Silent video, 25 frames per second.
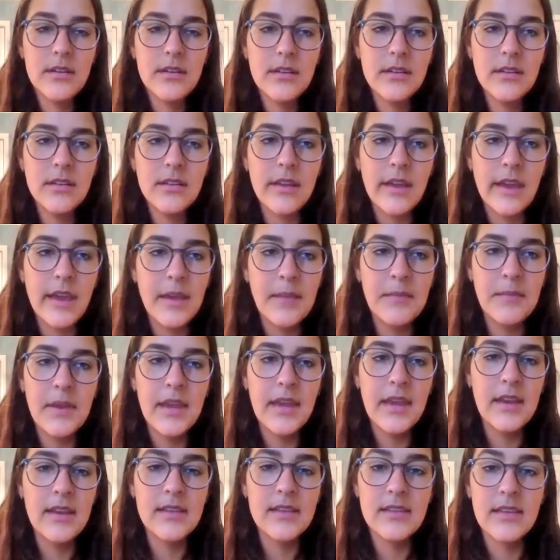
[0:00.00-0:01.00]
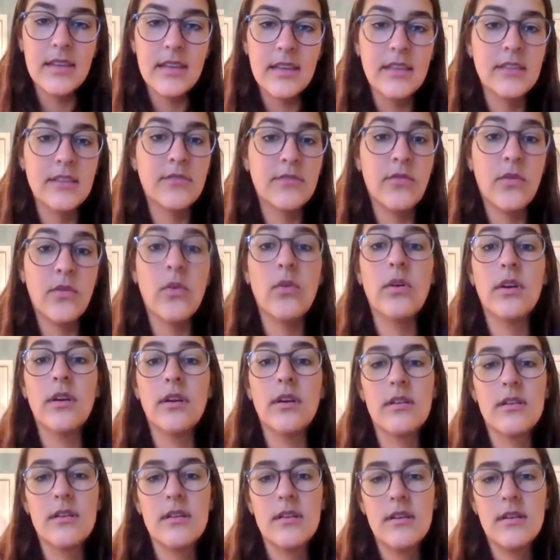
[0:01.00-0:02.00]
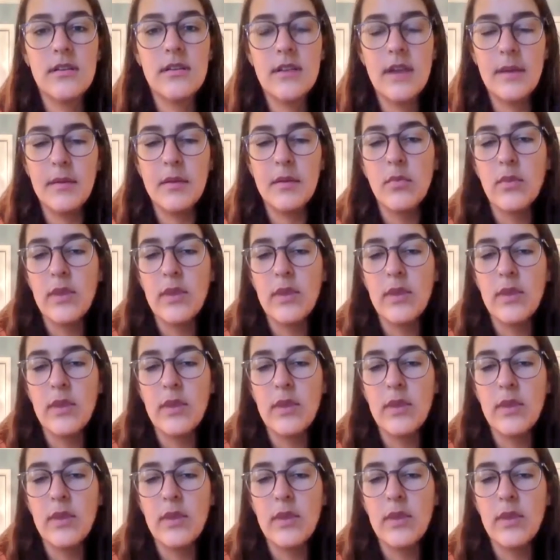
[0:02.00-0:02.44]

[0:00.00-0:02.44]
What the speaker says: the campaign is for. I mean,